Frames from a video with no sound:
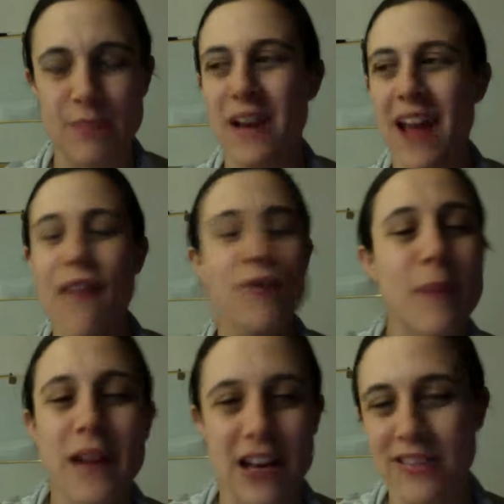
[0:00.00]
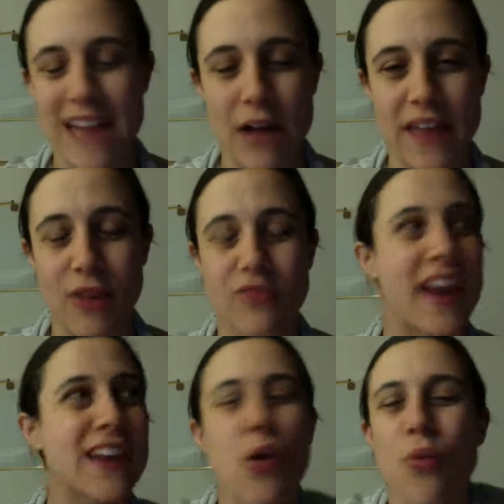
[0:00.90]
but everybody else out there,
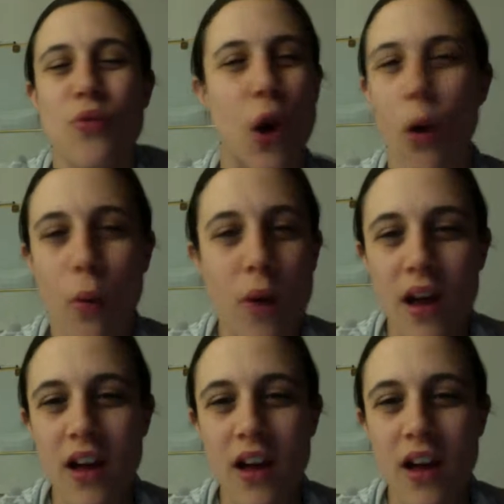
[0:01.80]
they don't know